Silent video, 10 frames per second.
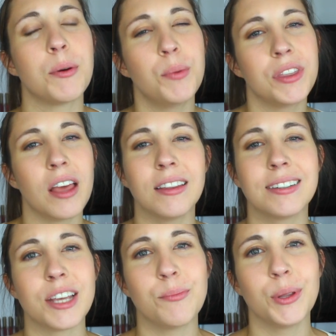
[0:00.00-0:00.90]
I'll put that
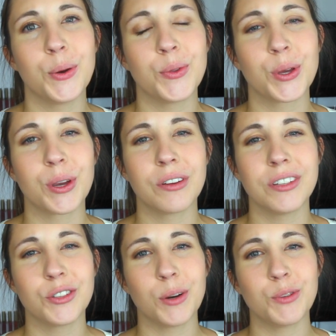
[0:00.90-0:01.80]
link down below in the
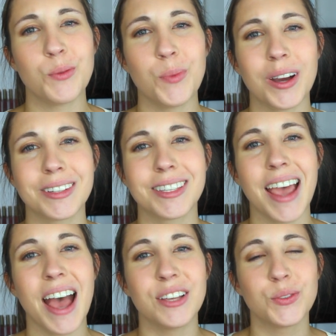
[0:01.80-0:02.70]
description box
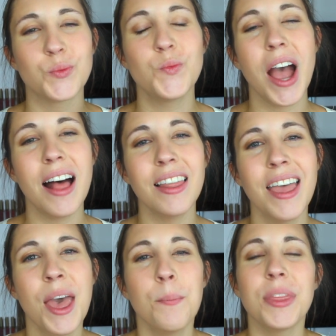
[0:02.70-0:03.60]
as well.